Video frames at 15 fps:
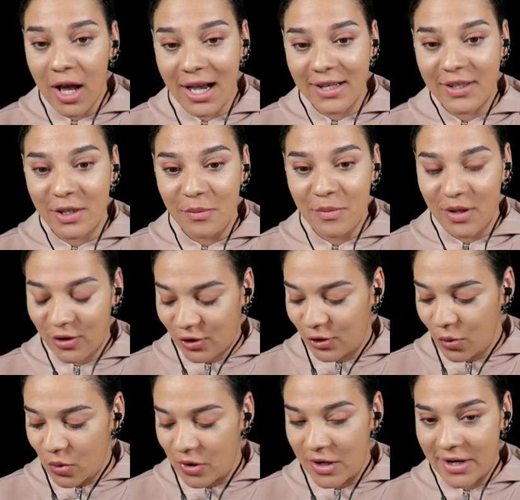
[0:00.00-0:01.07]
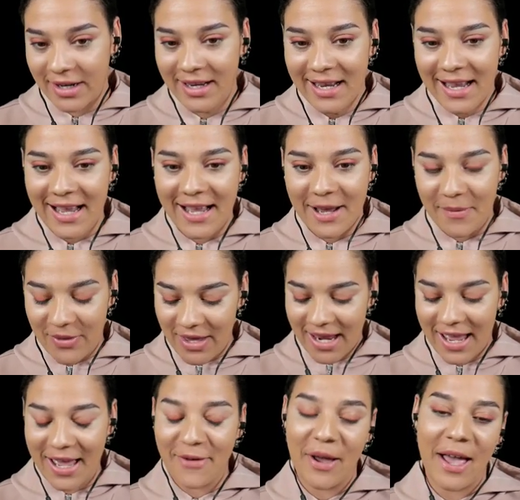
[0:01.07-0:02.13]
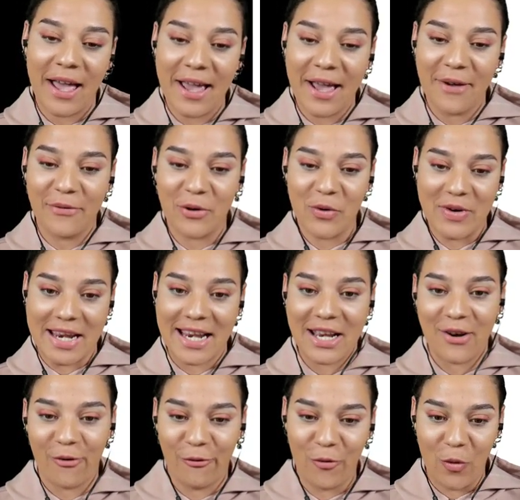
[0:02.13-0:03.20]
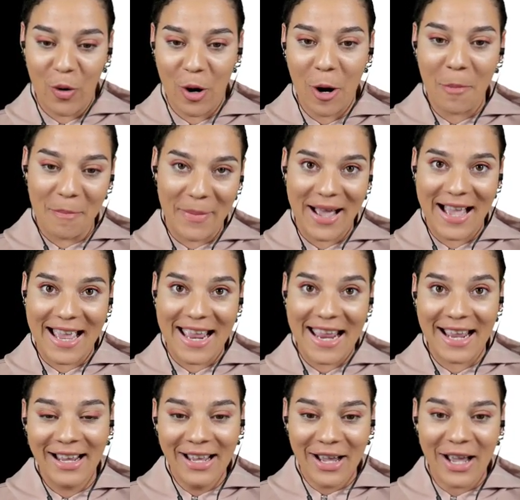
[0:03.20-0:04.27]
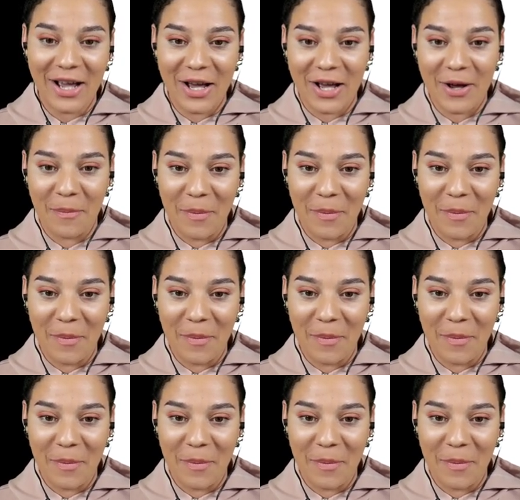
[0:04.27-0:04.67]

awesome sword uh, that I have created for my uh,